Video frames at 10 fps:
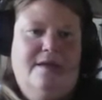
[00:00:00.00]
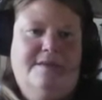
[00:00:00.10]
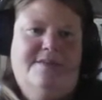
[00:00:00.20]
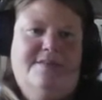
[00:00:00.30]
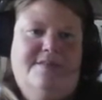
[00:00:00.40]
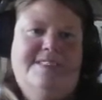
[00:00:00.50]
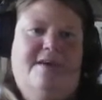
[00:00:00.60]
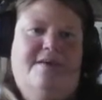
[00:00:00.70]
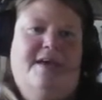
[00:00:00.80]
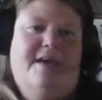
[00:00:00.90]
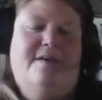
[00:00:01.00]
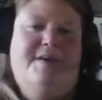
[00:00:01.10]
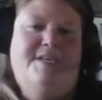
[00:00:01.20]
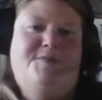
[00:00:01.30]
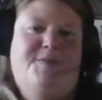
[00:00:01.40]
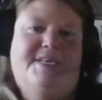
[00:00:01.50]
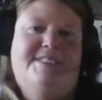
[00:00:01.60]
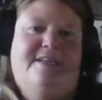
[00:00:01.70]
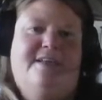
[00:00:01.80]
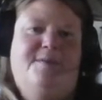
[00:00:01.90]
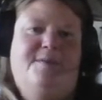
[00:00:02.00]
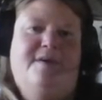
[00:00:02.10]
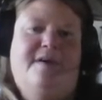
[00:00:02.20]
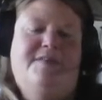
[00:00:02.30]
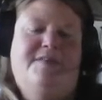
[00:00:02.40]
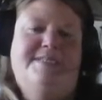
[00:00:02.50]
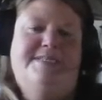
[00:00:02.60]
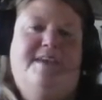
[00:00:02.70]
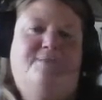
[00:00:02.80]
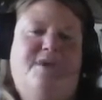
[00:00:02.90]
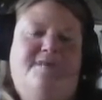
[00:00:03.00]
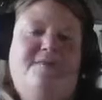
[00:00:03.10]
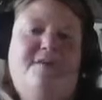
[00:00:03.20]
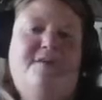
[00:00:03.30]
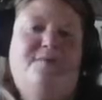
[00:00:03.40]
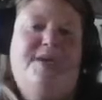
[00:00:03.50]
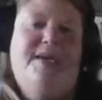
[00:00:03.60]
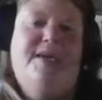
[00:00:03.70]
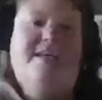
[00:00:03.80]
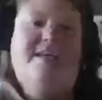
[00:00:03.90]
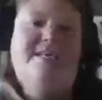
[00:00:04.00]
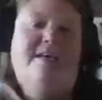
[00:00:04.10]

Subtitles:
So that's how each week is set up. You have an exam week 4 and week 8.